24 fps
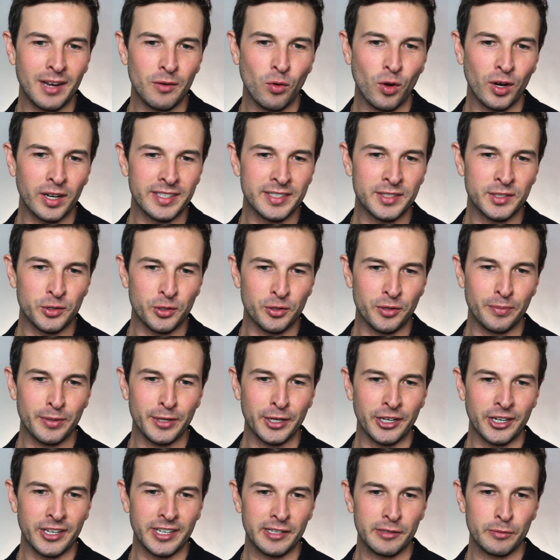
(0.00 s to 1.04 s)
but I want to do
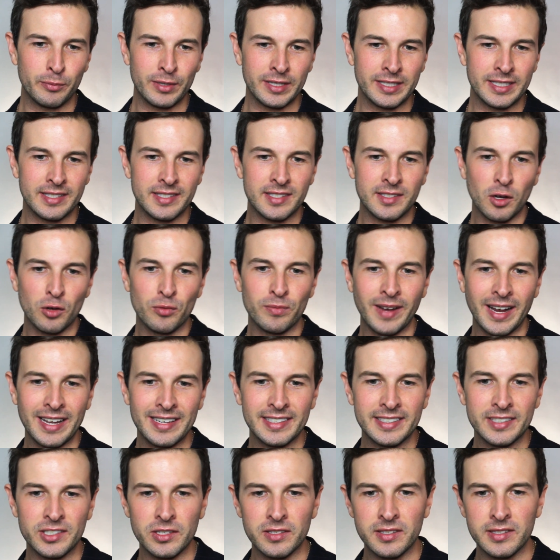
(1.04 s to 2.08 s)
a period piece so
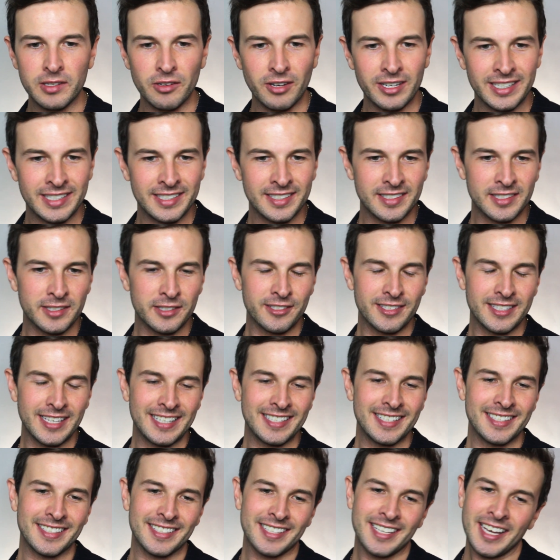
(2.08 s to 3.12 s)
badly just so I can
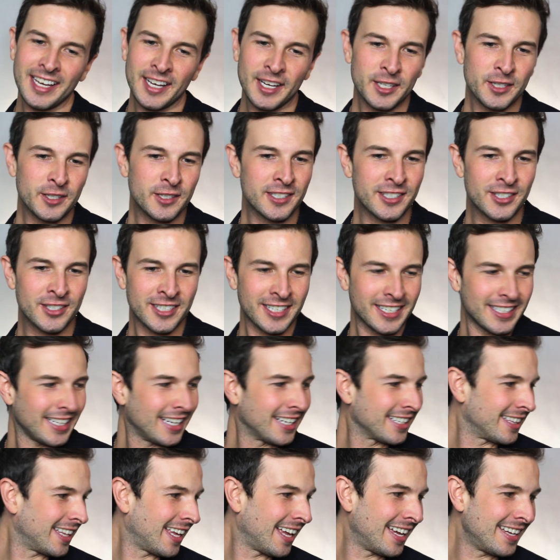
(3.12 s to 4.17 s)
do that
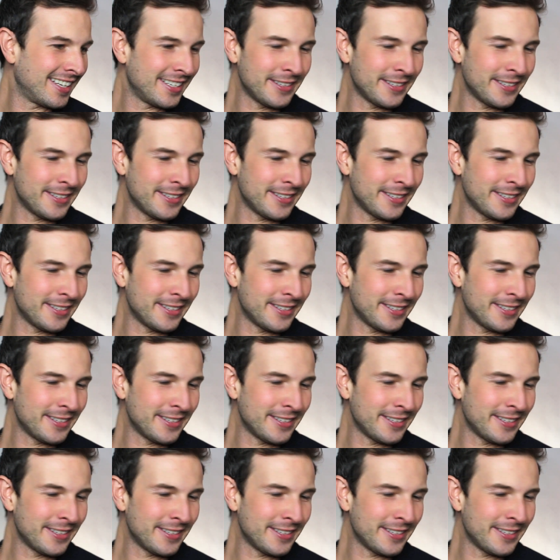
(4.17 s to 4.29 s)
shit like